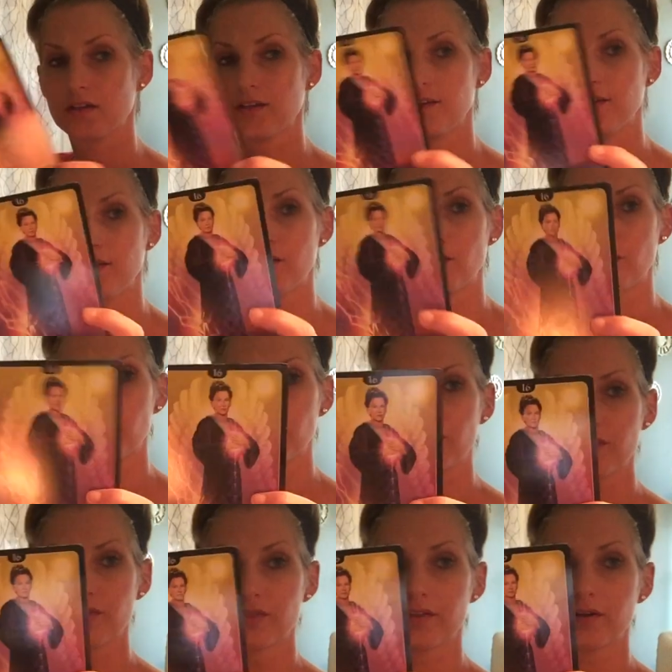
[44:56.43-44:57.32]
you know,
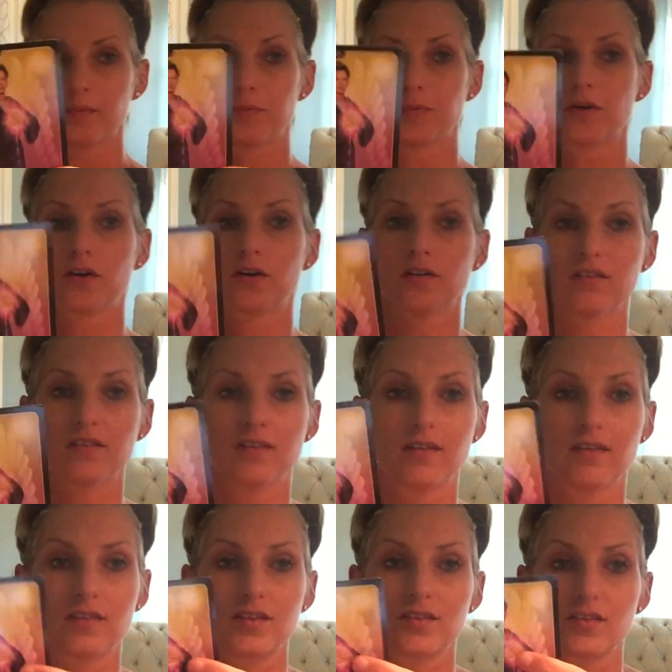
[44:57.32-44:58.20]
the person
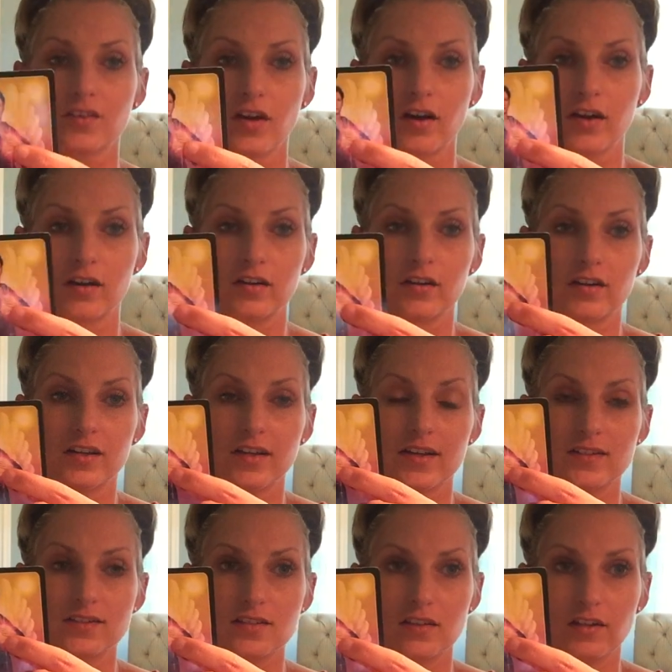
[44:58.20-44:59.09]
in this card
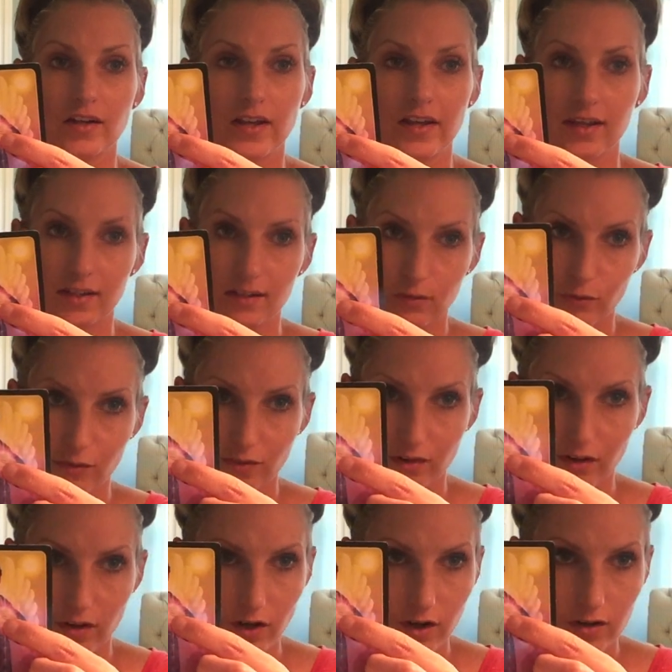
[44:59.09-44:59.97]
has their hand over
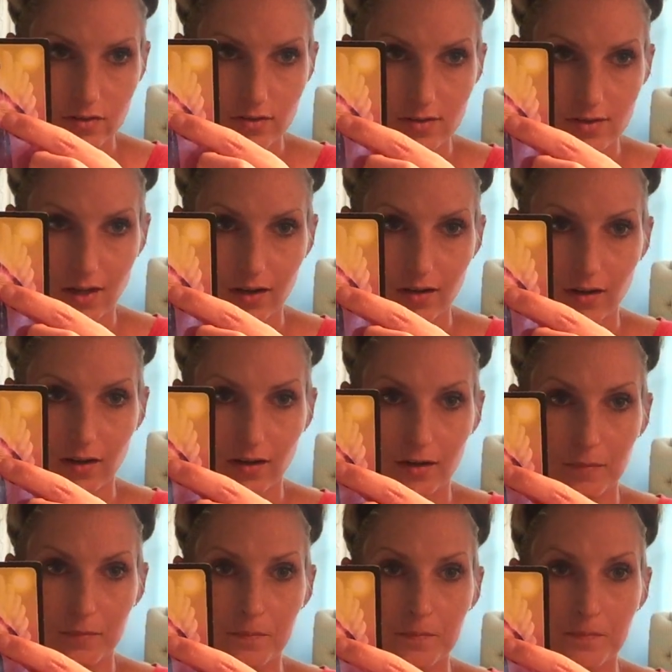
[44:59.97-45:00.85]
their heart center.